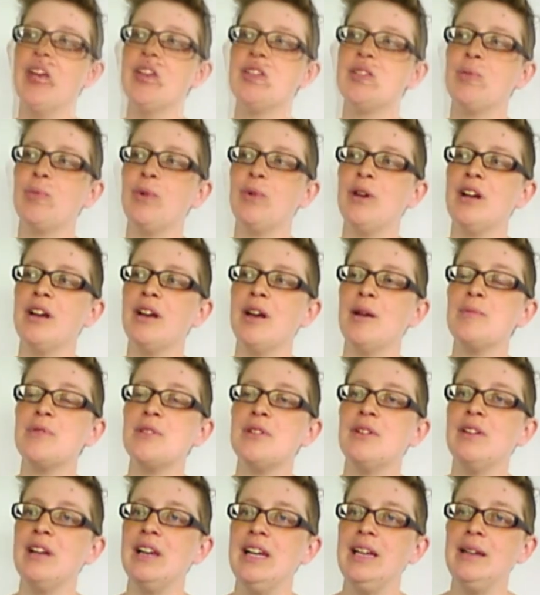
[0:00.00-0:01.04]
So, when it comes
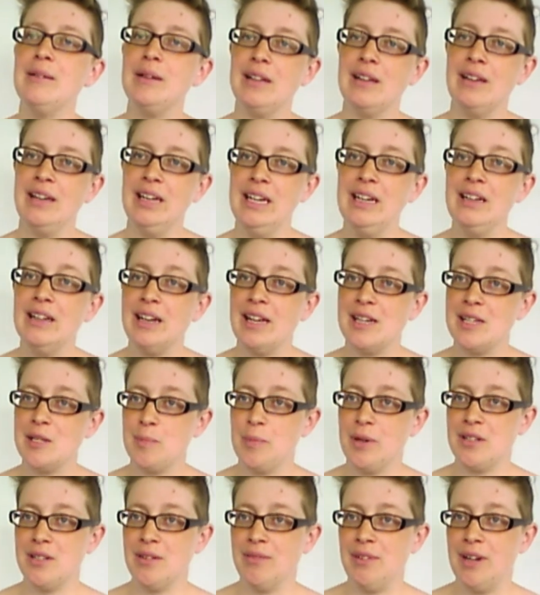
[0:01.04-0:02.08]
to the le legal
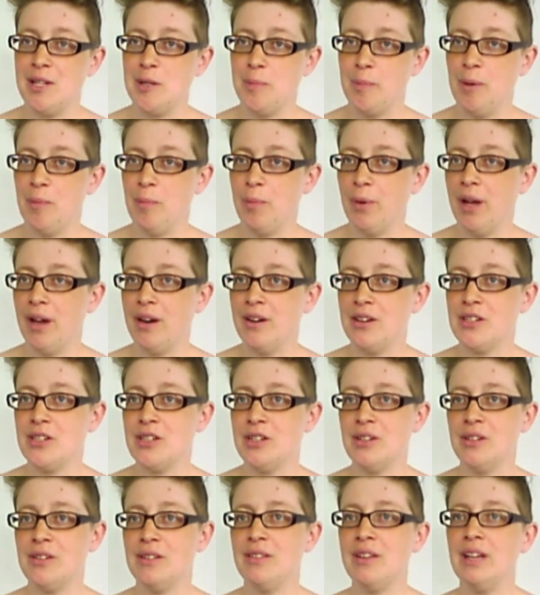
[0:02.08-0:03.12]
aspects of lesbian
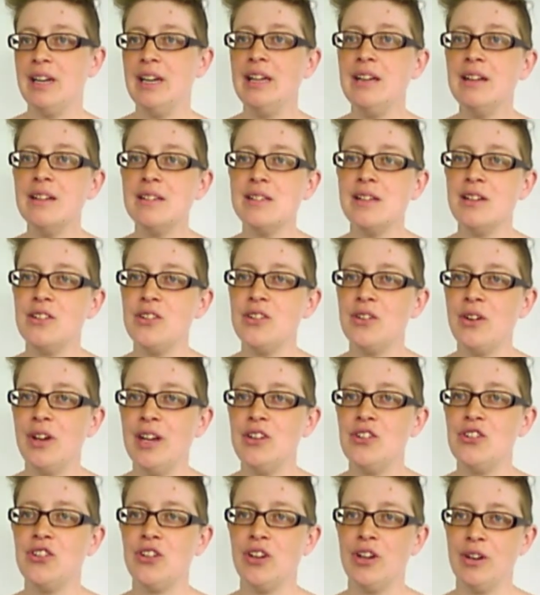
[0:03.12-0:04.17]
parenthood, the legal
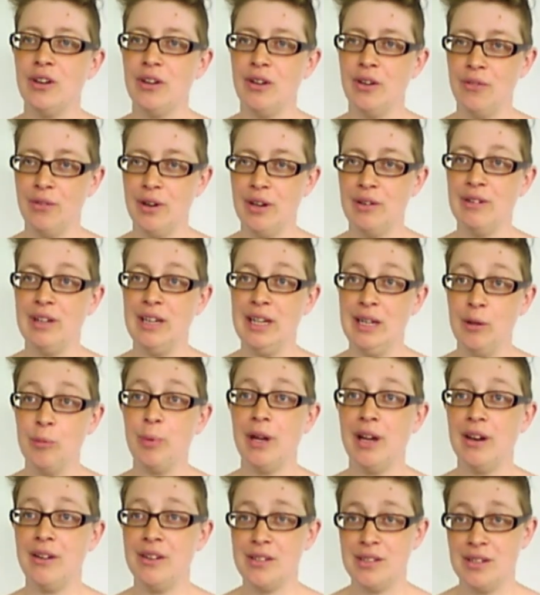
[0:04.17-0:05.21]
situation around legal
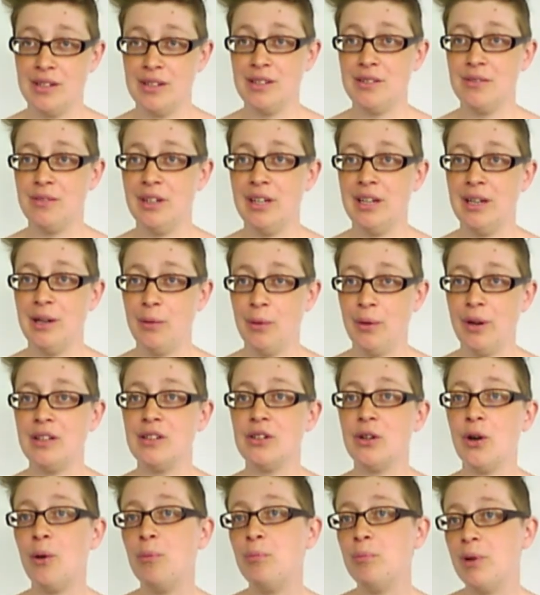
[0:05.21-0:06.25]
parenthood is really
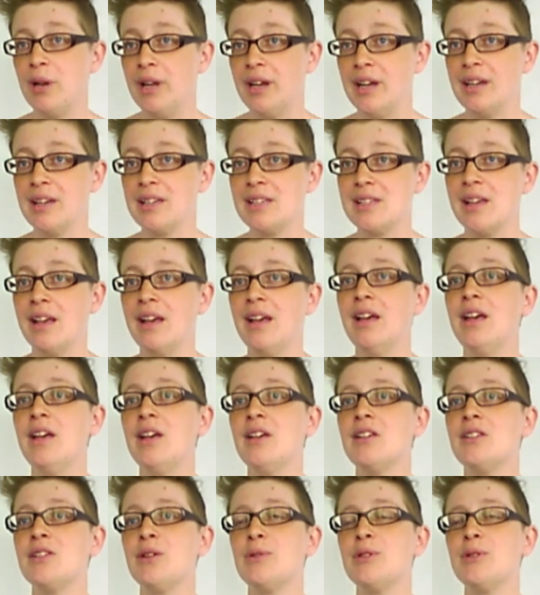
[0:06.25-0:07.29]
quite complex.
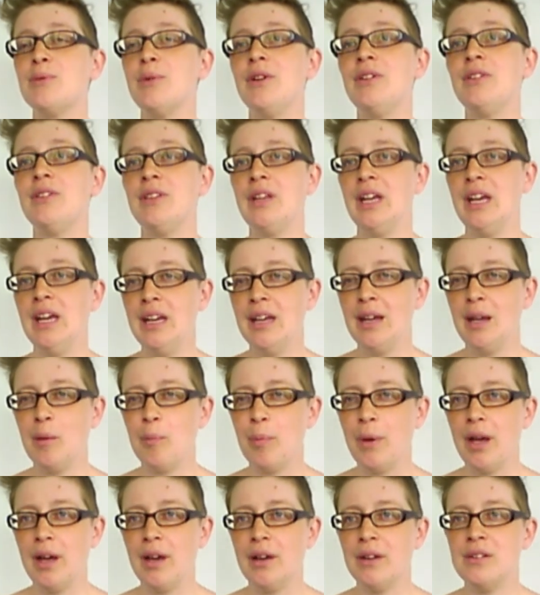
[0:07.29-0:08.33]
So, it's worth thinking
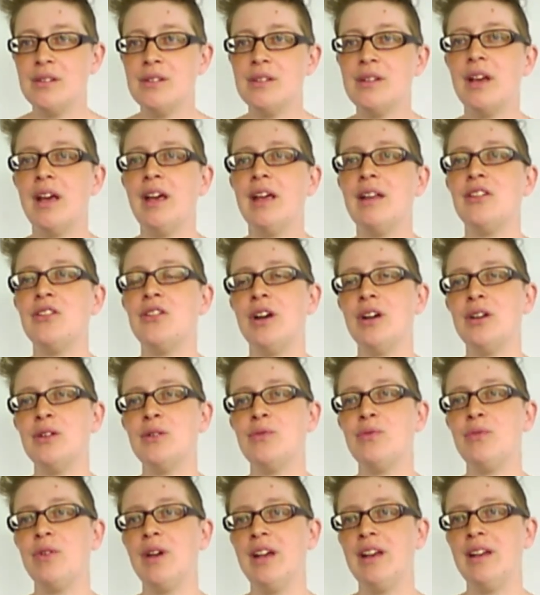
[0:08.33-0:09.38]
about and trying
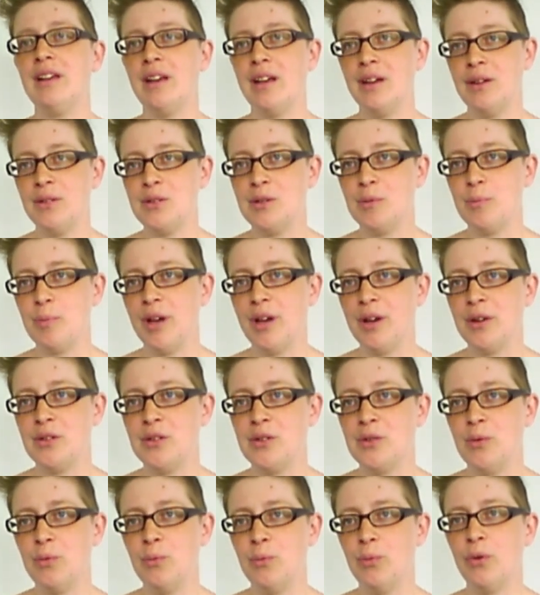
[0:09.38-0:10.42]
to find out
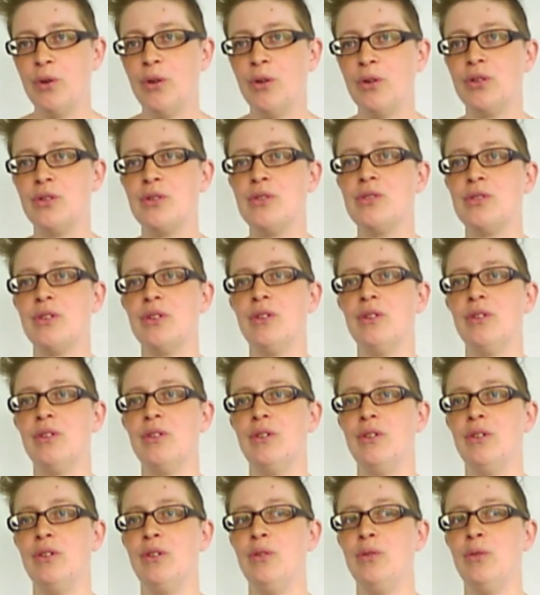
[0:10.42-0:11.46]
about what
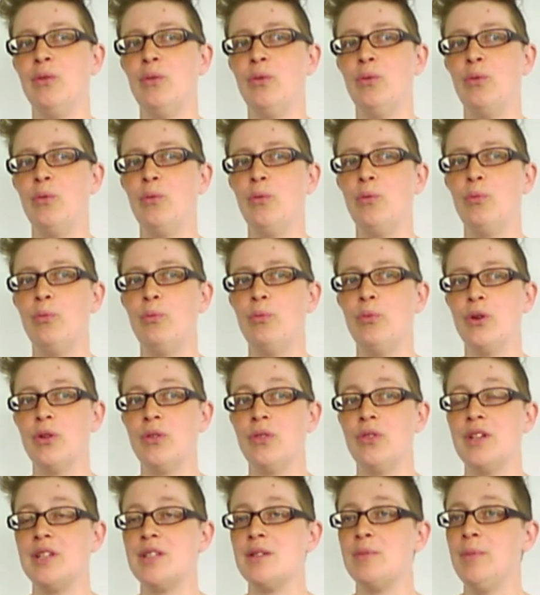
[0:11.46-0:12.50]

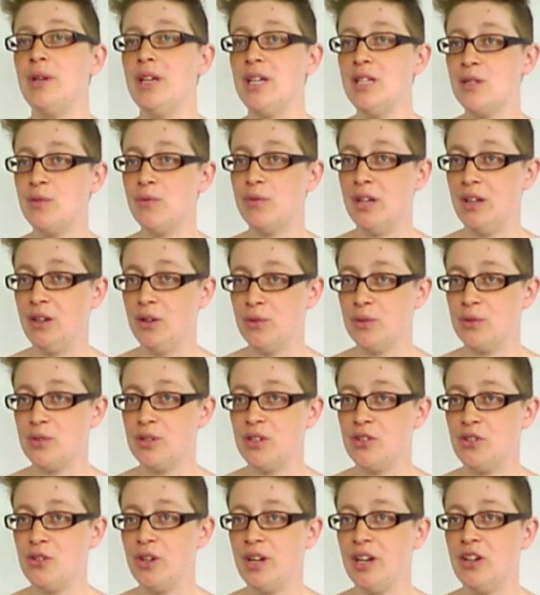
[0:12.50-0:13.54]
what this means in your
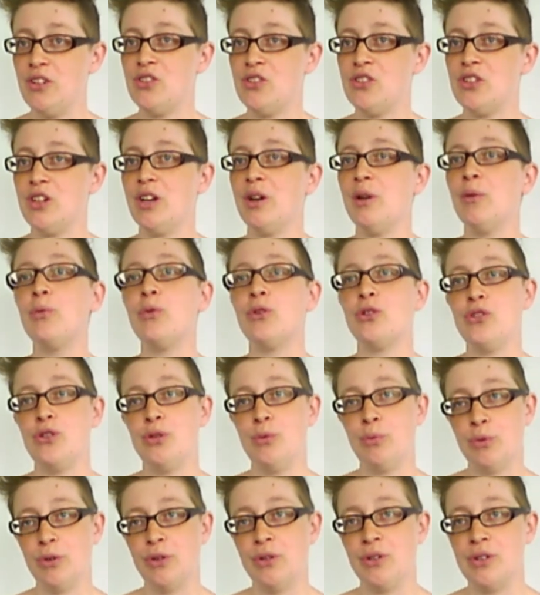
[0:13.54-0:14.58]
situation and what
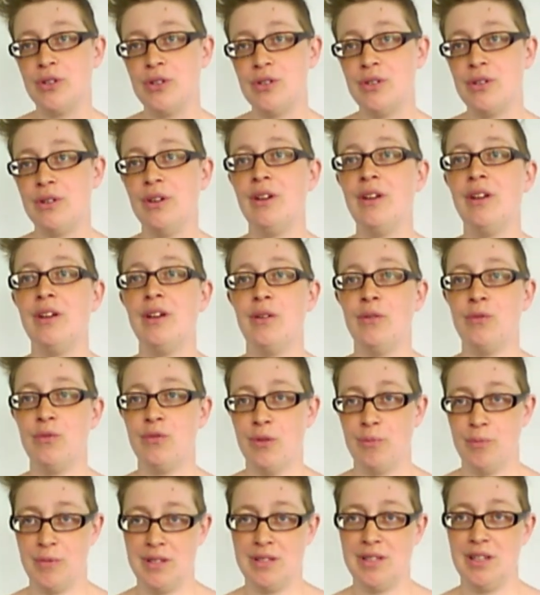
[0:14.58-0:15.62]
you want
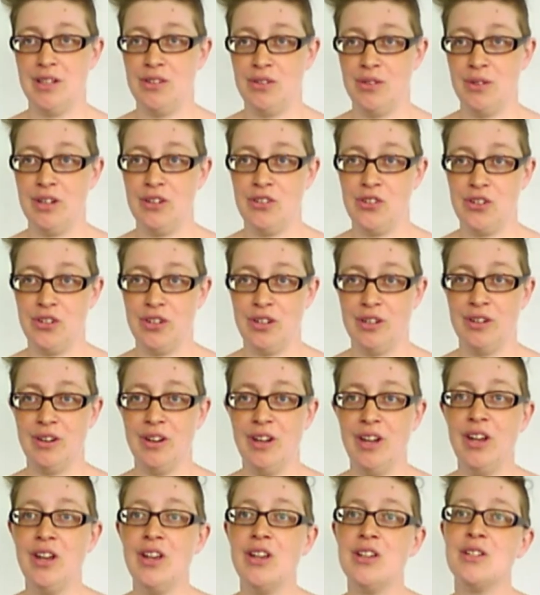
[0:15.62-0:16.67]
from the situation.
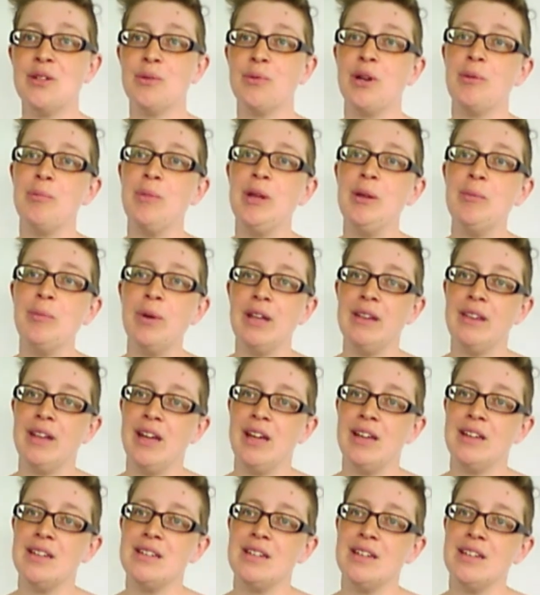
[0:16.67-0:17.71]
So what I mean by
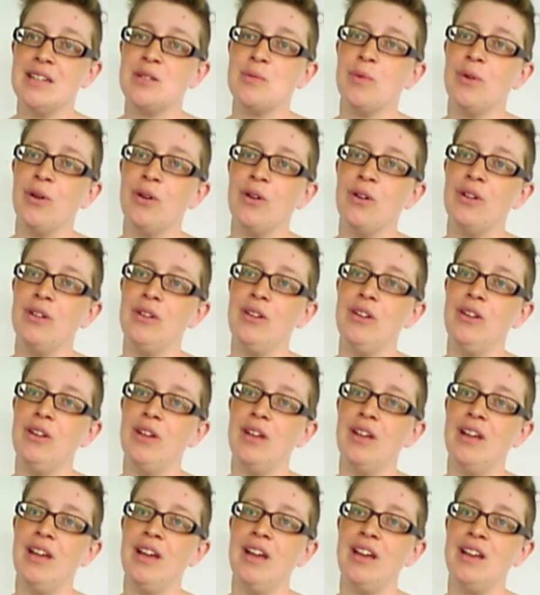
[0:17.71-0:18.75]
that is what
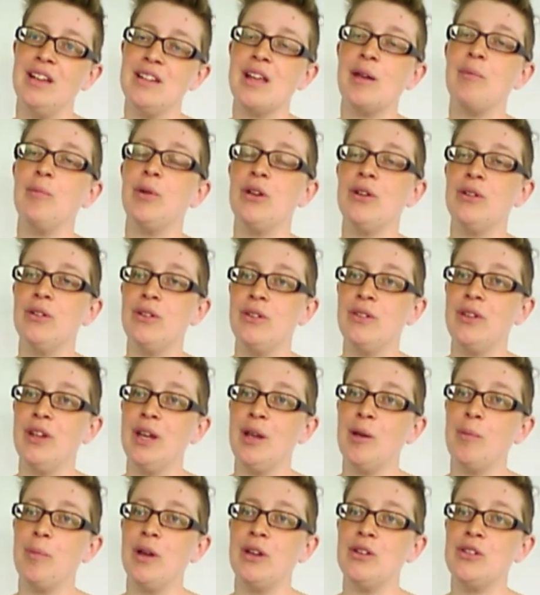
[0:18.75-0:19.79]
uh, it can be good to
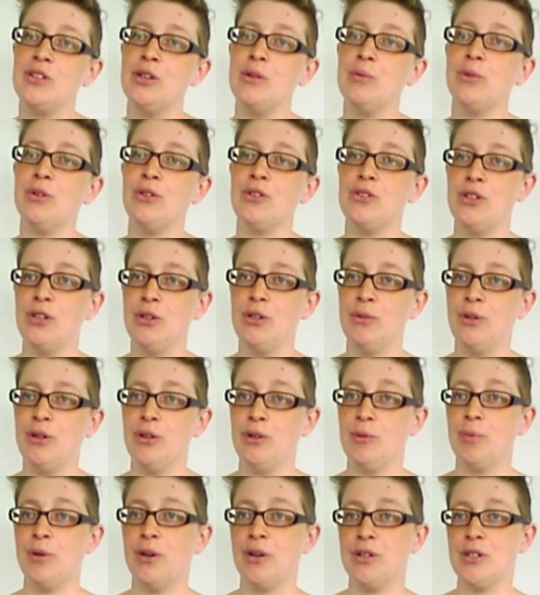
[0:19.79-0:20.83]
think about. Do you want you and
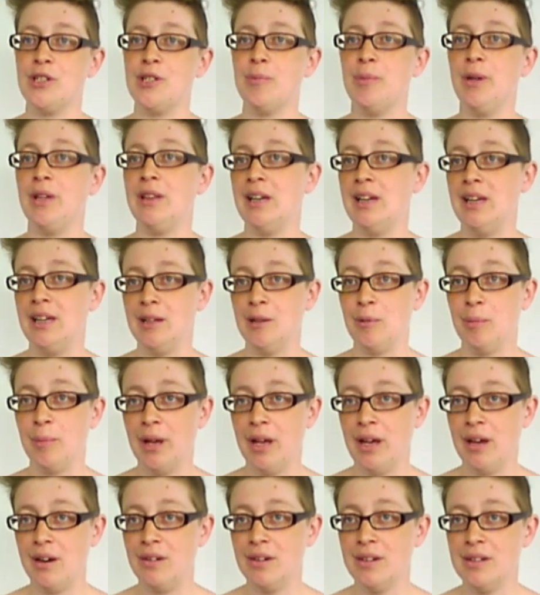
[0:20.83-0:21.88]
your partner to be the legal
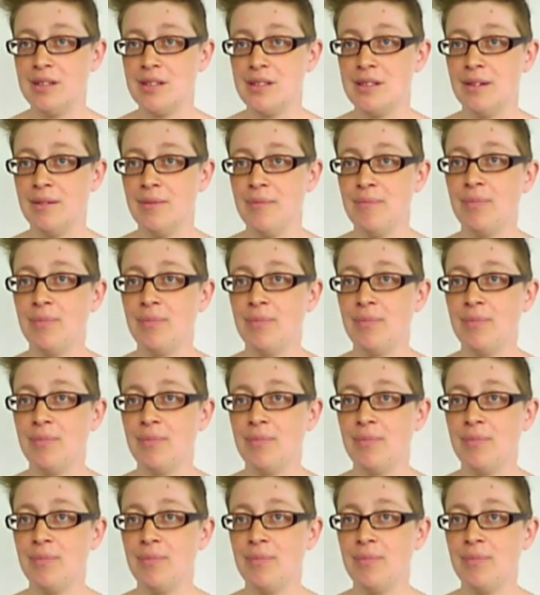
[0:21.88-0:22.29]
parents?